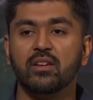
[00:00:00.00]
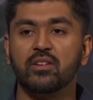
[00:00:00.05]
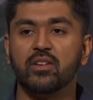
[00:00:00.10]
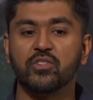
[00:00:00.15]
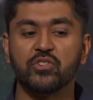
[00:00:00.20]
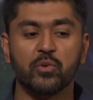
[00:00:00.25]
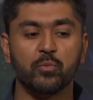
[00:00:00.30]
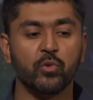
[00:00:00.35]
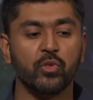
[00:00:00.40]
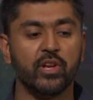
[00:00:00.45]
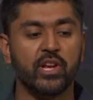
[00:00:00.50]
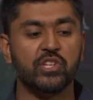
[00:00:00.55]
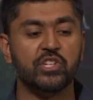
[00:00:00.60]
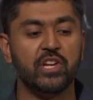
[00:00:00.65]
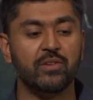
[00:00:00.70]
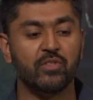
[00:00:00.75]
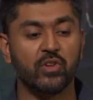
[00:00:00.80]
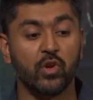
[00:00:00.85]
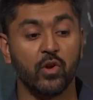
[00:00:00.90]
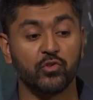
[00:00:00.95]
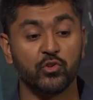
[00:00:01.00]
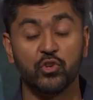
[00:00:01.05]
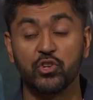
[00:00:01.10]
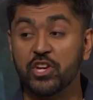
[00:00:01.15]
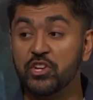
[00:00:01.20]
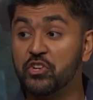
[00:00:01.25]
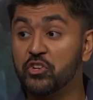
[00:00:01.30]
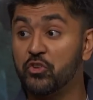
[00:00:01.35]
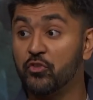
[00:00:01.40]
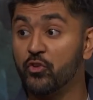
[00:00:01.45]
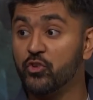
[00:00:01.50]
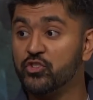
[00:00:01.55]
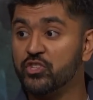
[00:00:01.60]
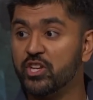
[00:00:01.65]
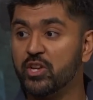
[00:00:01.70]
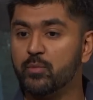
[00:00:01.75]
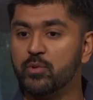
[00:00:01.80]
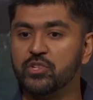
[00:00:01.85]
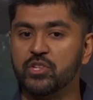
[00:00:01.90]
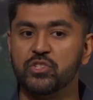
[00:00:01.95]
doesn't really achieve the goal of strategic
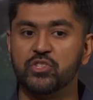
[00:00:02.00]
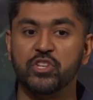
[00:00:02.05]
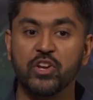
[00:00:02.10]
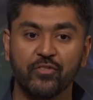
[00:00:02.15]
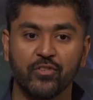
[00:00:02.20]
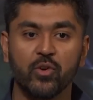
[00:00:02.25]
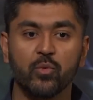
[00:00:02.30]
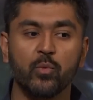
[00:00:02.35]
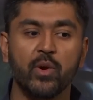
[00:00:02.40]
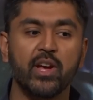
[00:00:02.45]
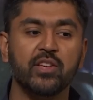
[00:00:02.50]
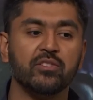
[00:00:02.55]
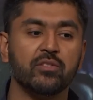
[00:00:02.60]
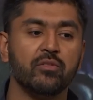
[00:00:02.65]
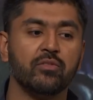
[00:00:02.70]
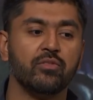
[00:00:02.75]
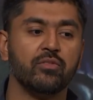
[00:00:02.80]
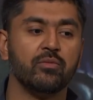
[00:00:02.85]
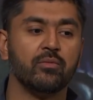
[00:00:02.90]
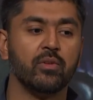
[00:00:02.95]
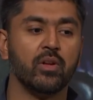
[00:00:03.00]
diversity, which is different ways of